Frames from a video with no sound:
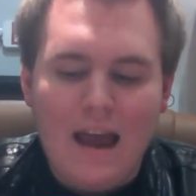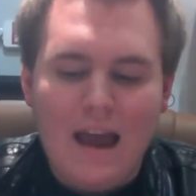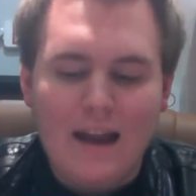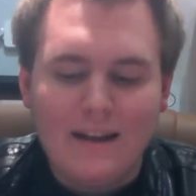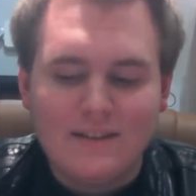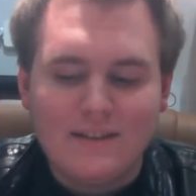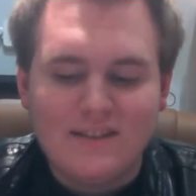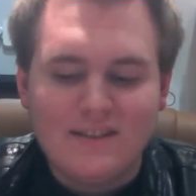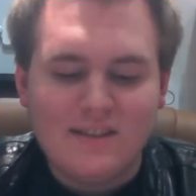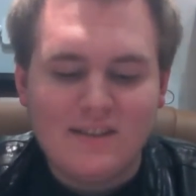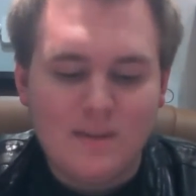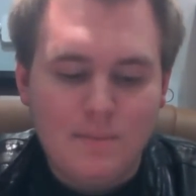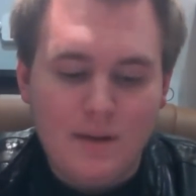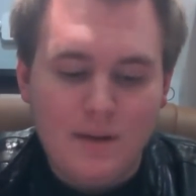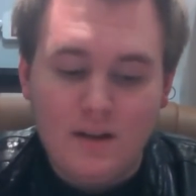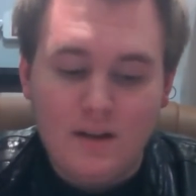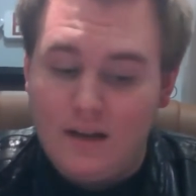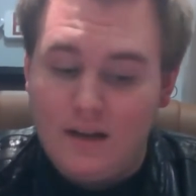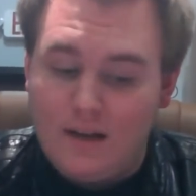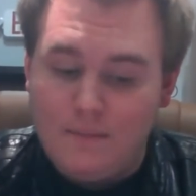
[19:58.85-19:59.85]
and
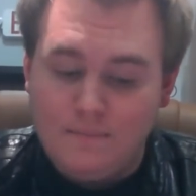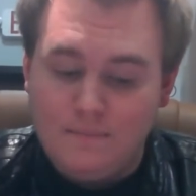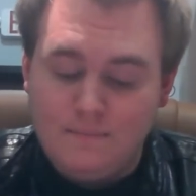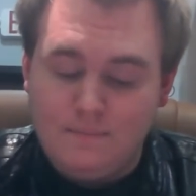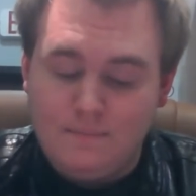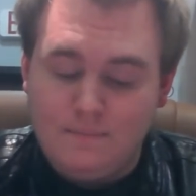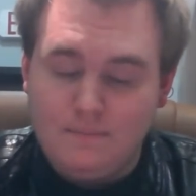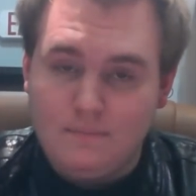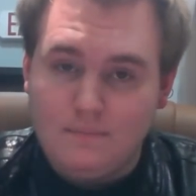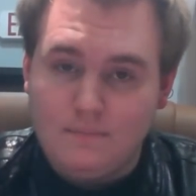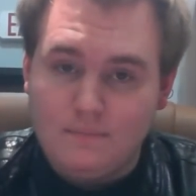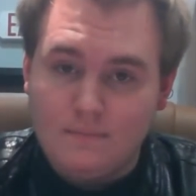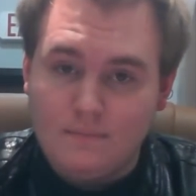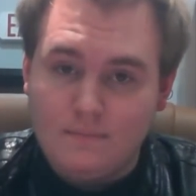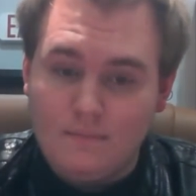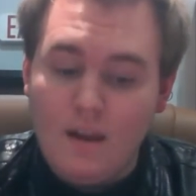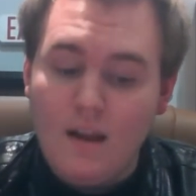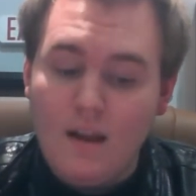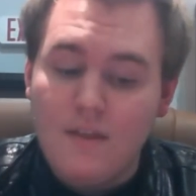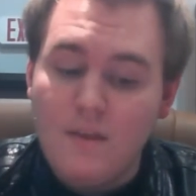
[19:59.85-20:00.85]
accessibility.
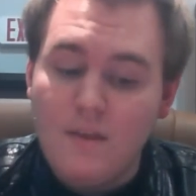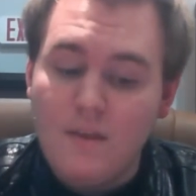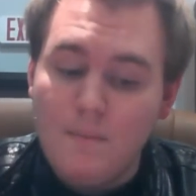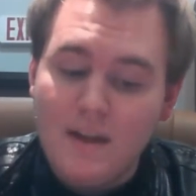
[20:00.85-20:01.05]
The